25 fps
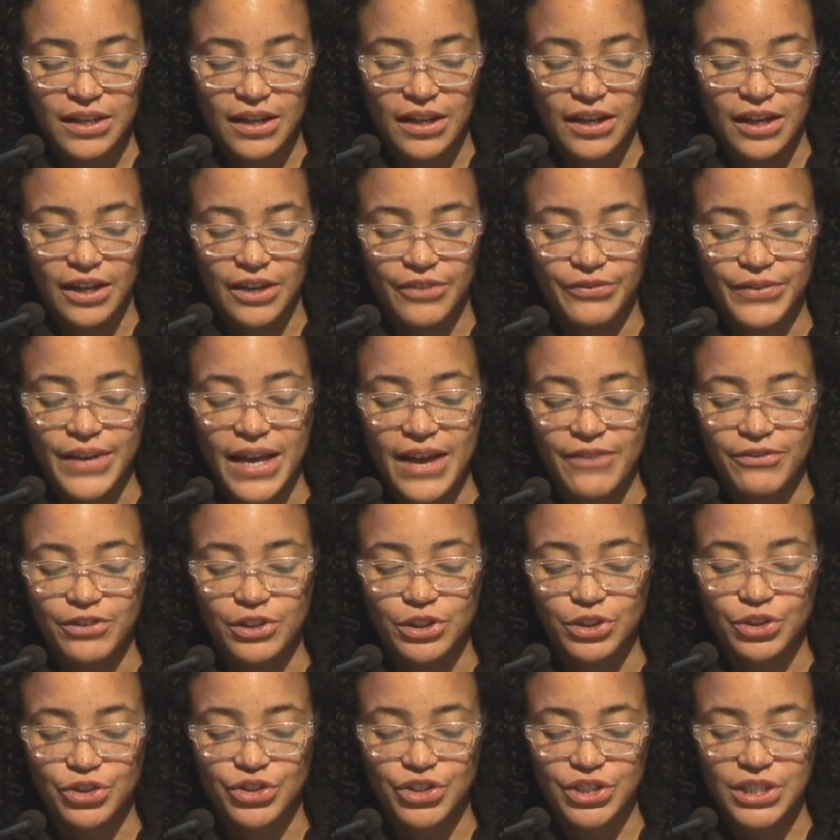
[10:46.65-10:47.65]
of
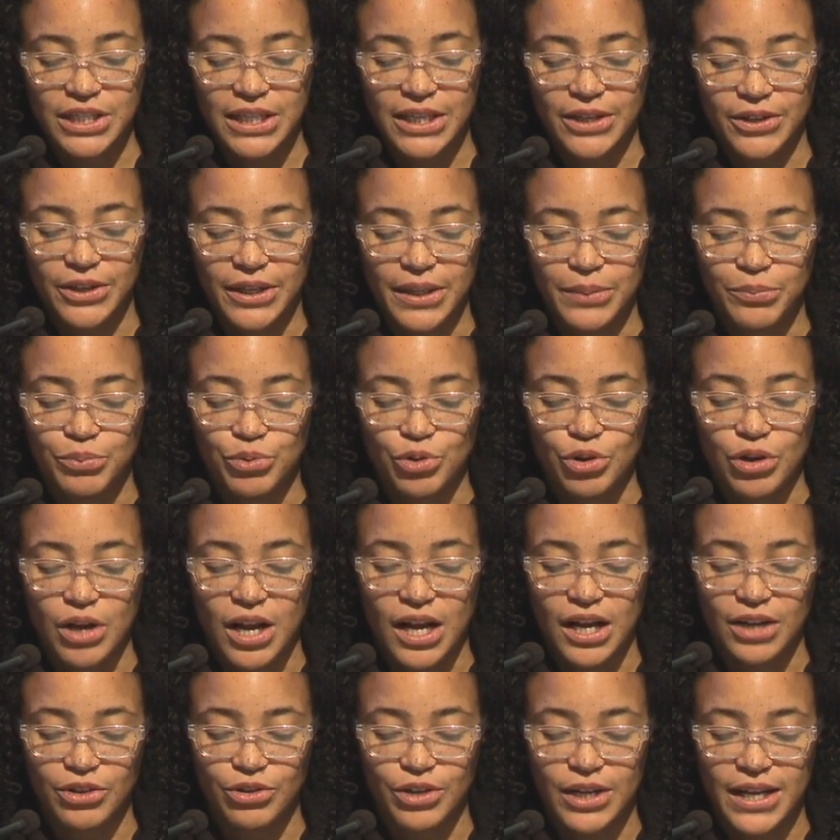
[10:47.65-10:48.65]
evolutionary
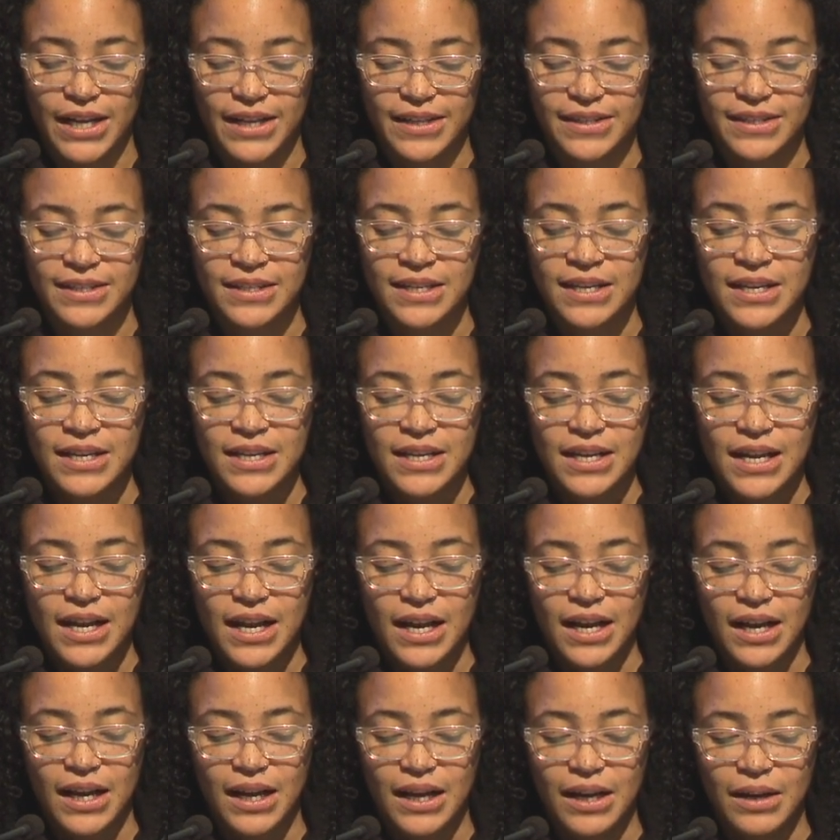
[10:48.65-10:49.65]
progress
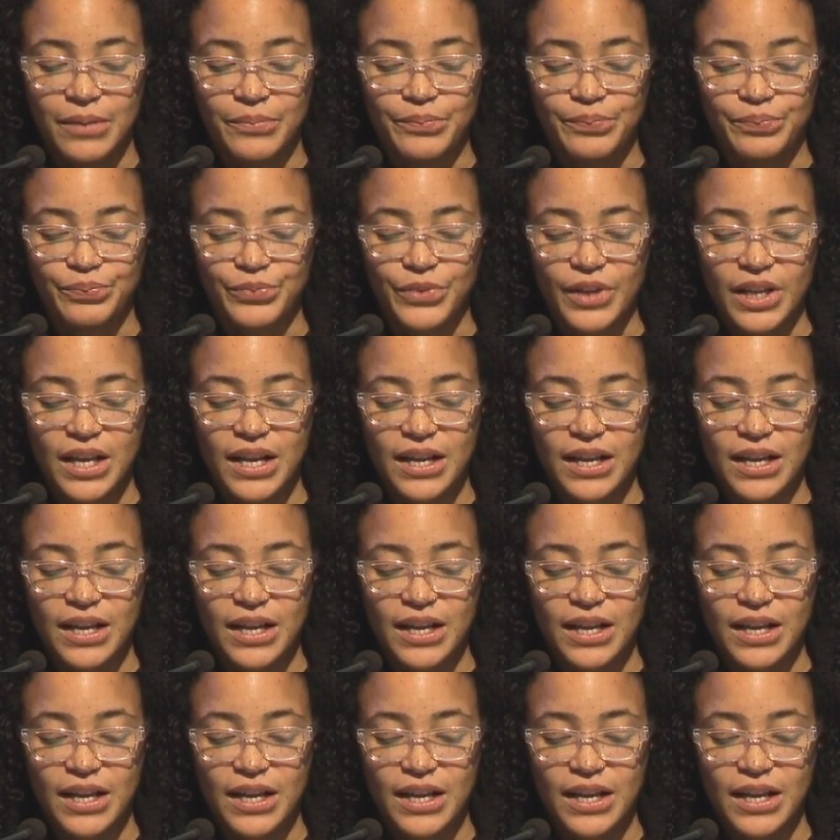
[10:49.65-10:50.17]
um,